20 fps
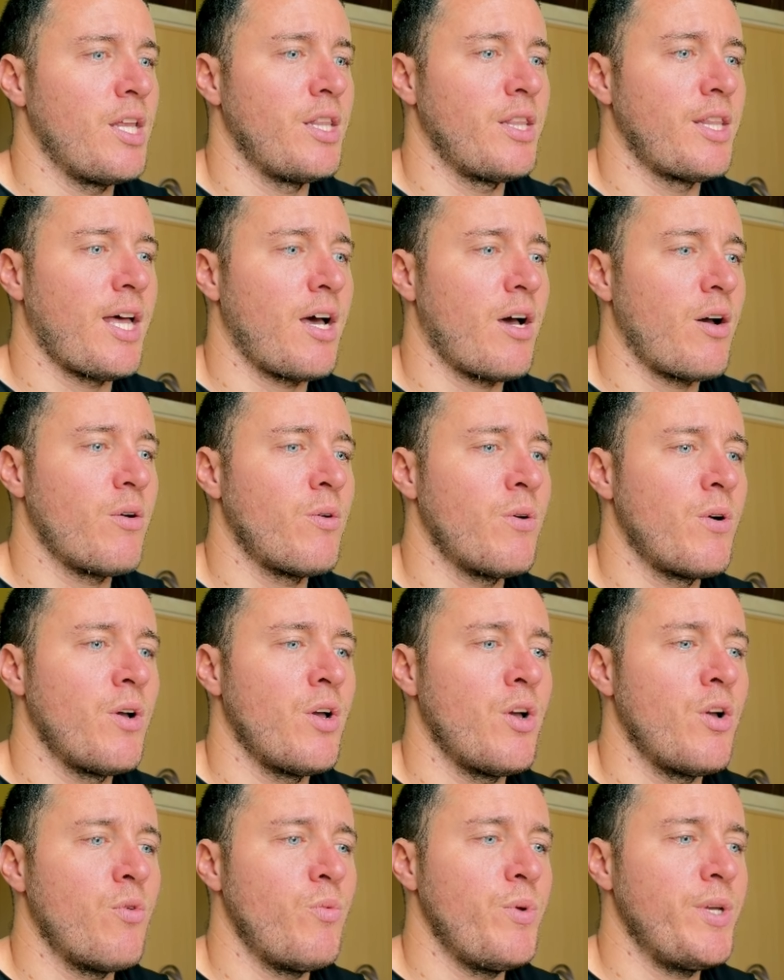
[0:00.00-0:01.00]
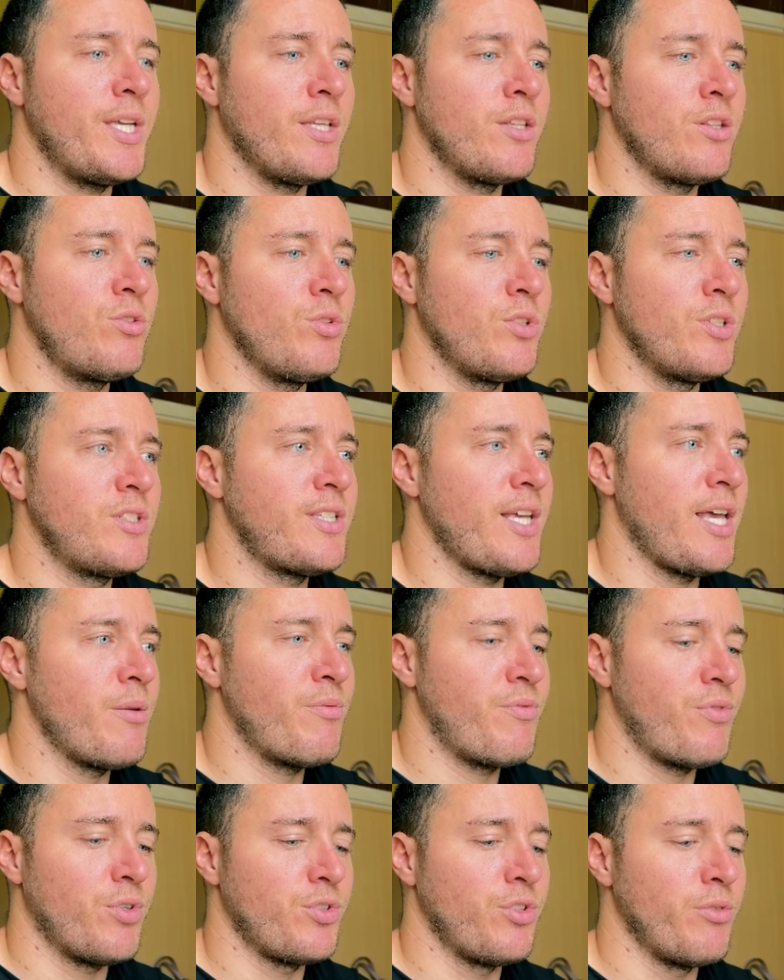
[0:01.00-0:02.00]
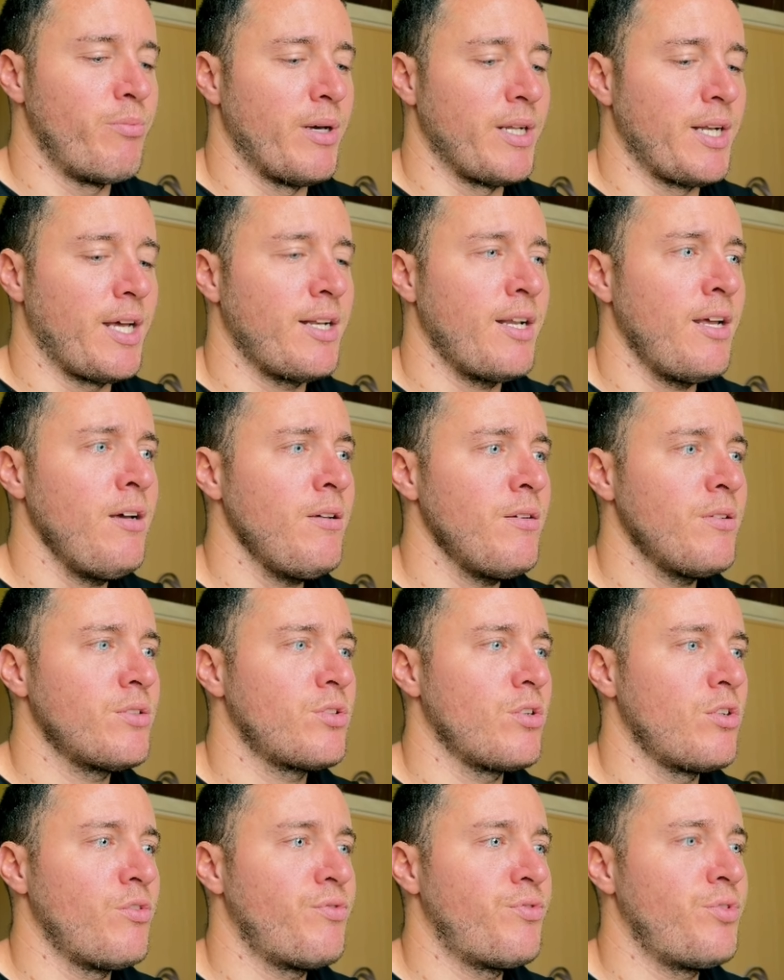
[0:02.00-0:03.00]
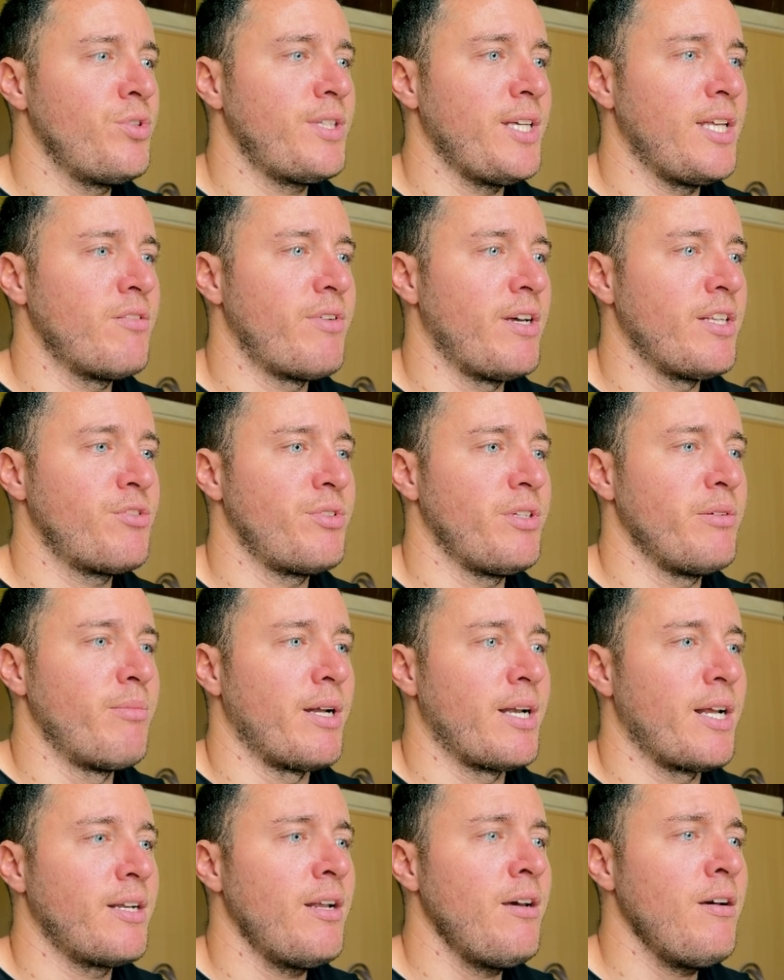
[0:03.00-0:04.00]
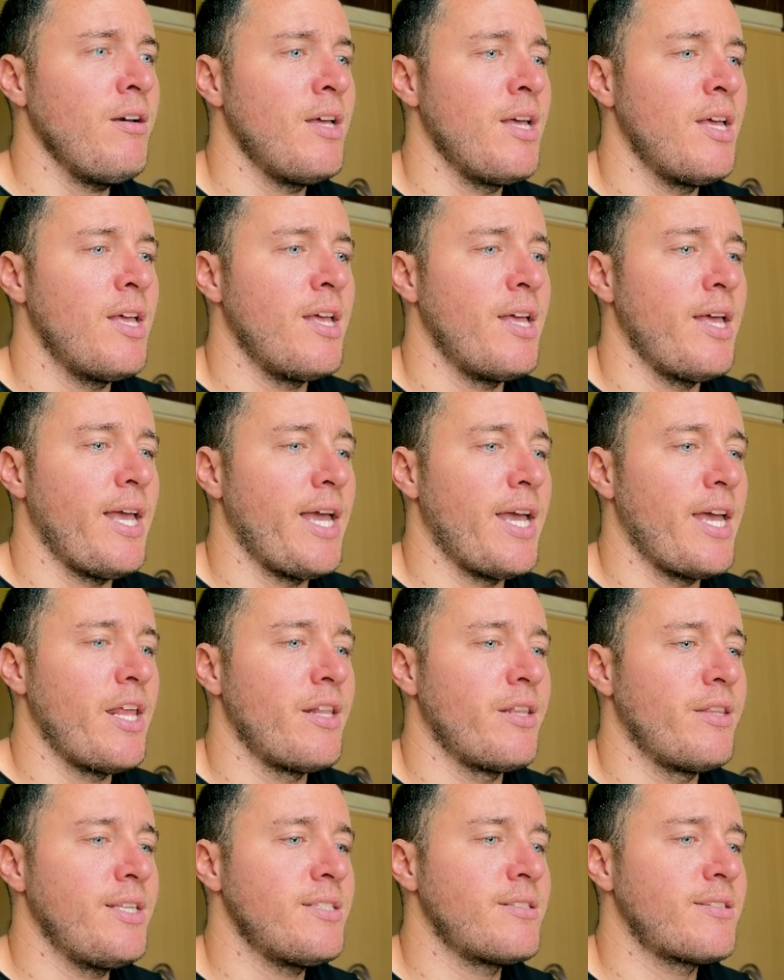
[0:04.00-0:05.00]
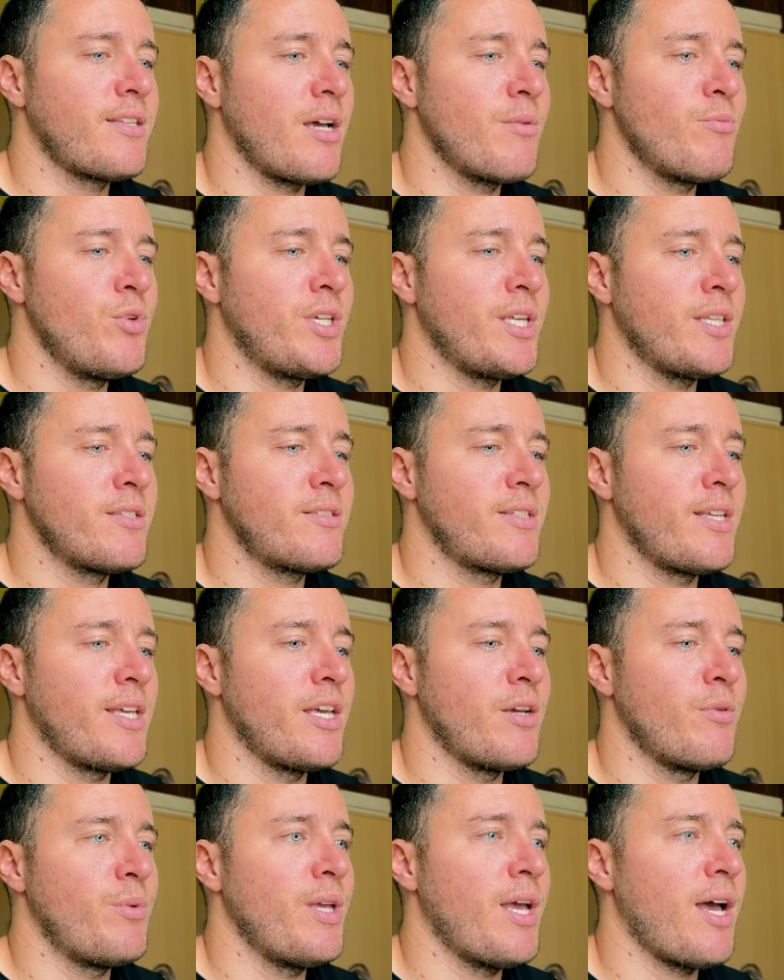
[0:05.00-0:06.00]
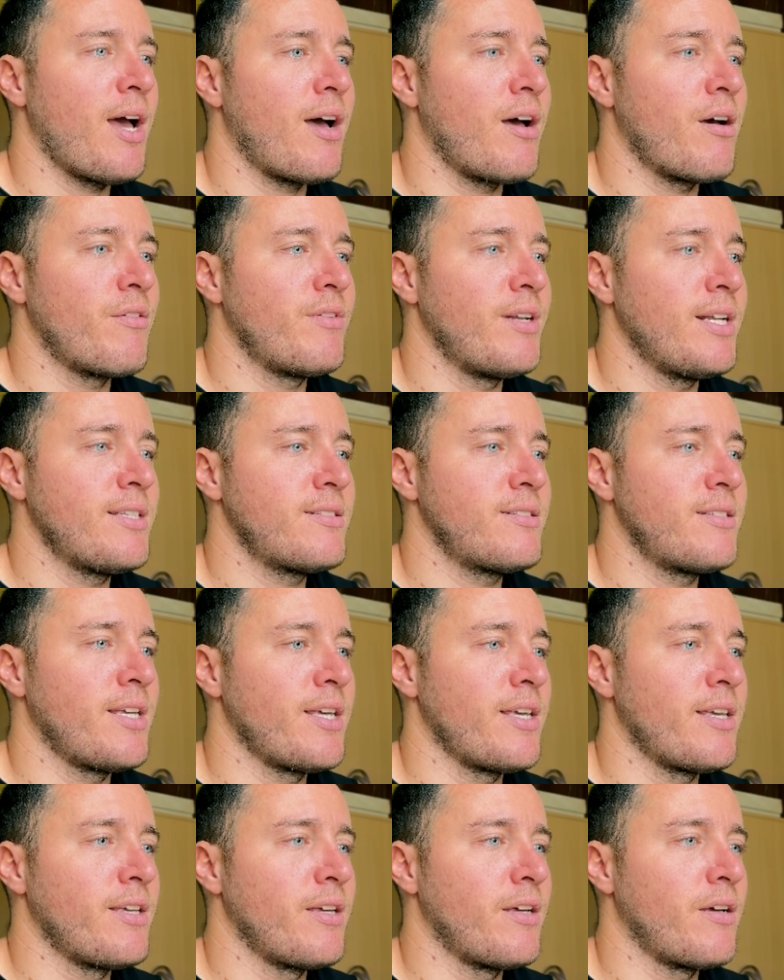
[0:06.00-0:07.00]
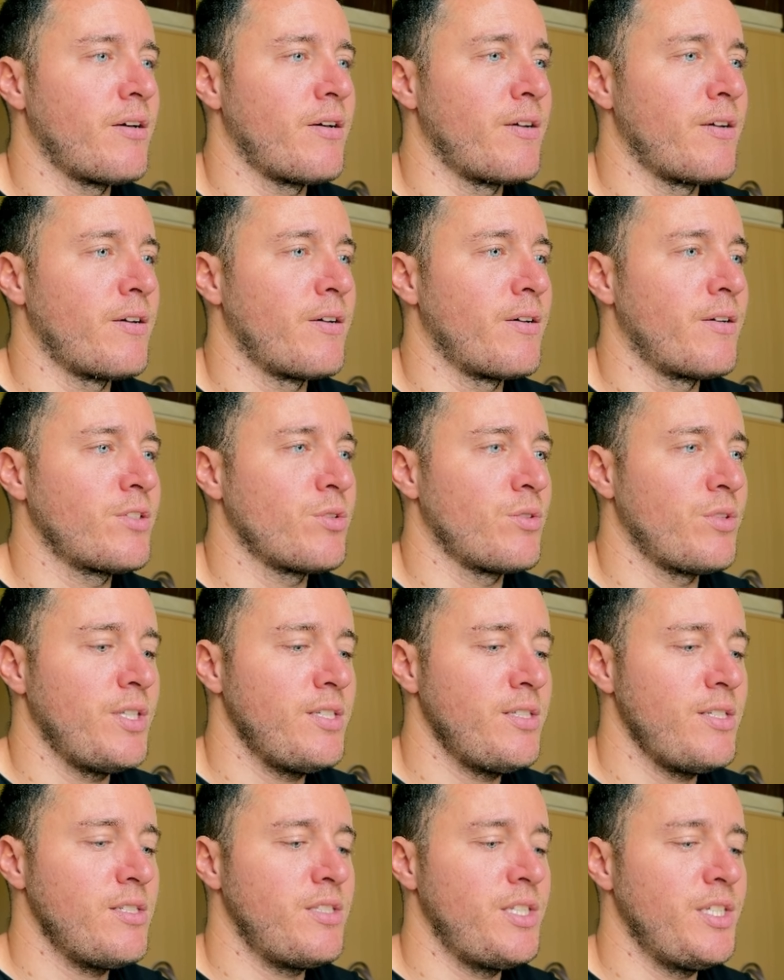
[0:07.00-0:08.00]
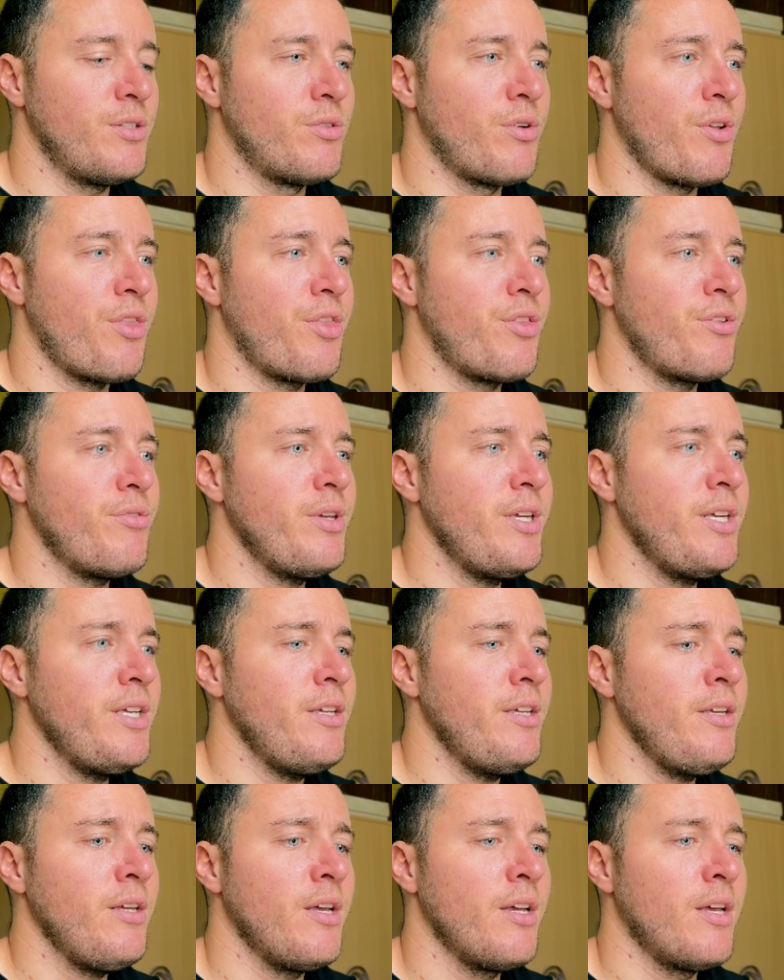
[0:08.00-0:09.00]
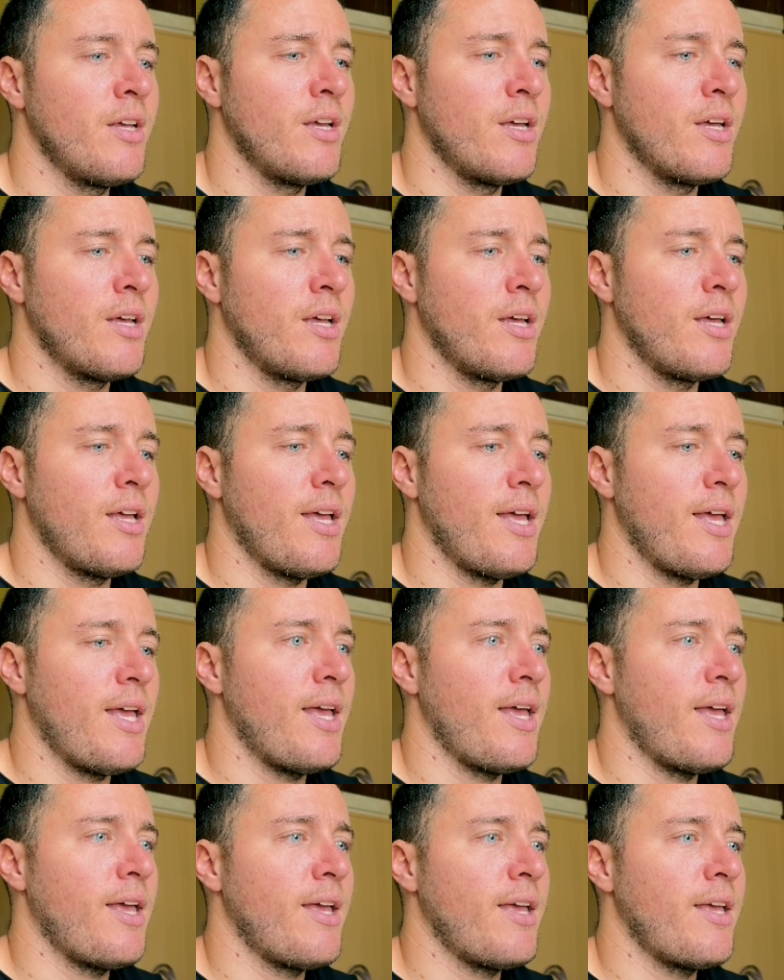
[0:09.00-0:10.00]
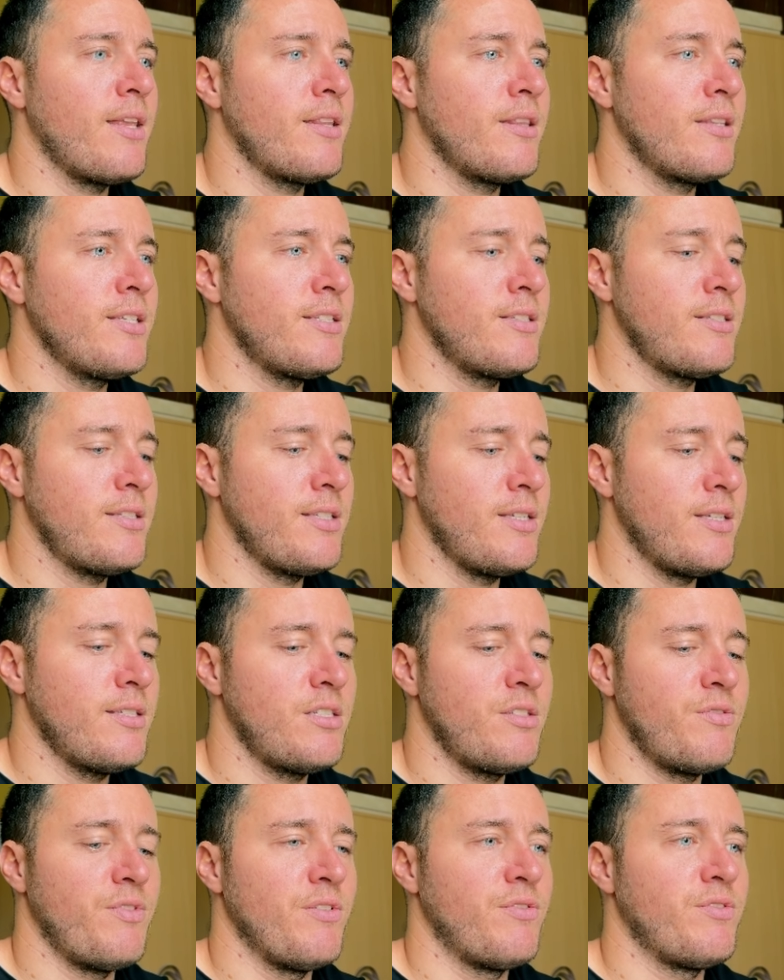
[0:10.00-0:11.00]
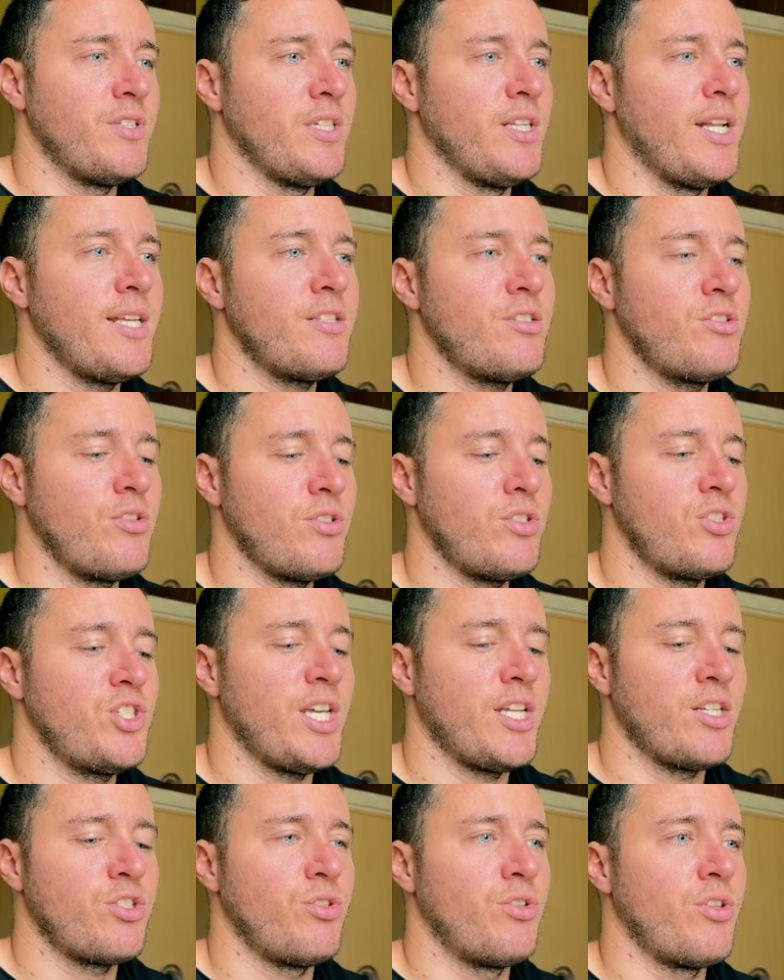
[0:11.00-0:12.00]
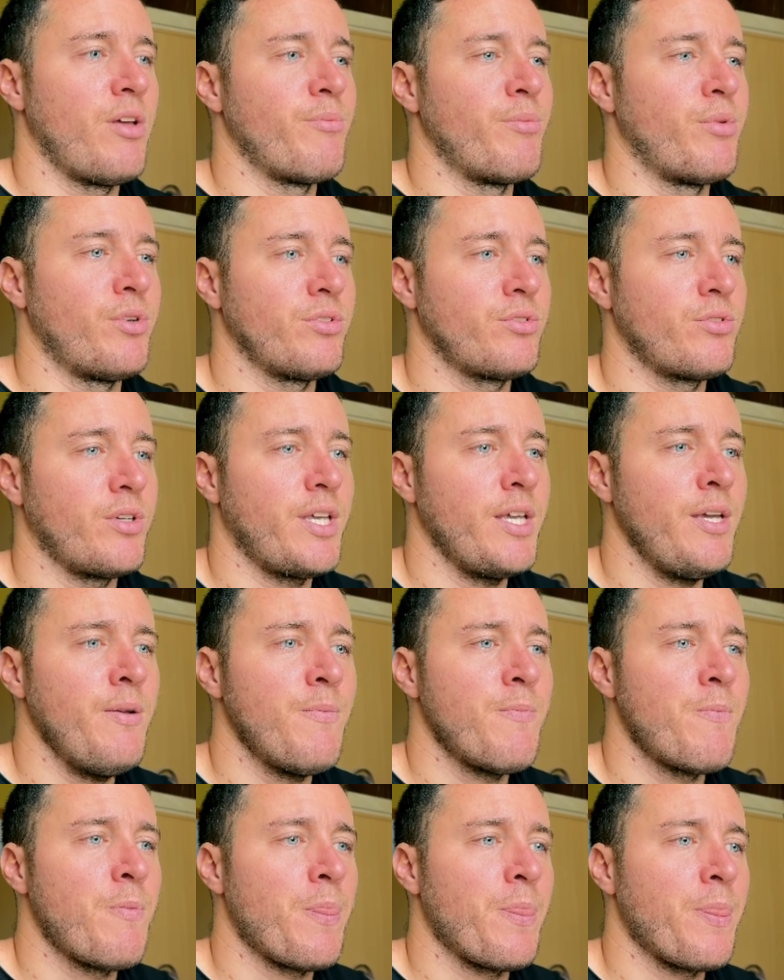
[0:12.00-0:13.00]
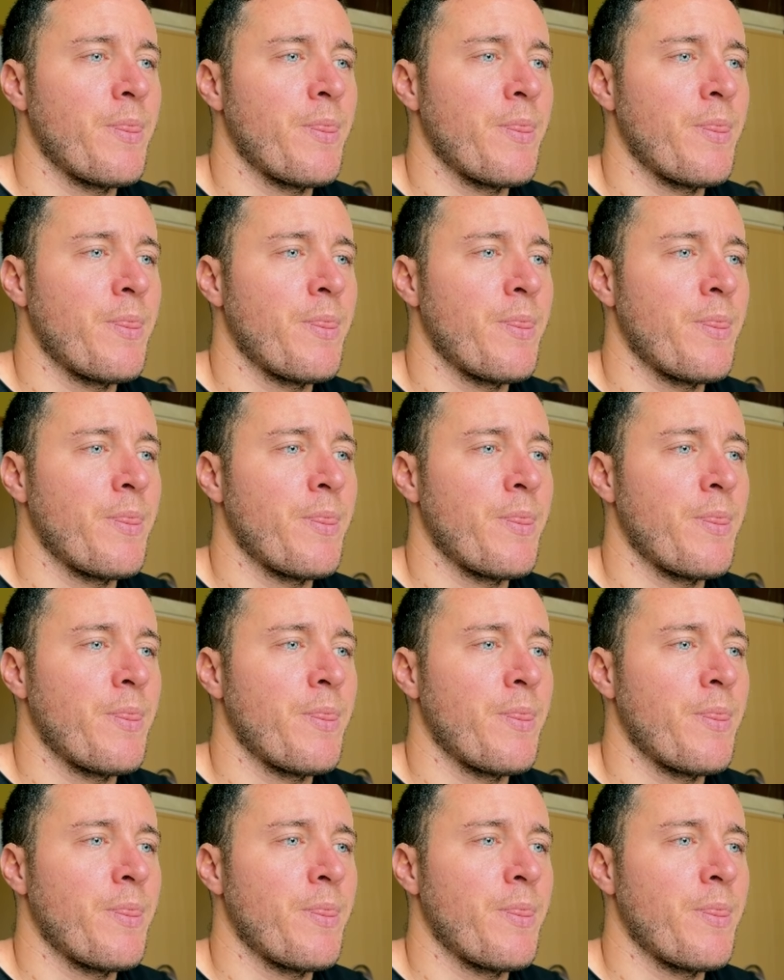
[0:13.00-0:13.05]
Now we can do the same for the banana. So fruit inventory banana. And this time we can say we have, let's say, so this is 0.3 and this is 50. Let's just change the numbers, okay?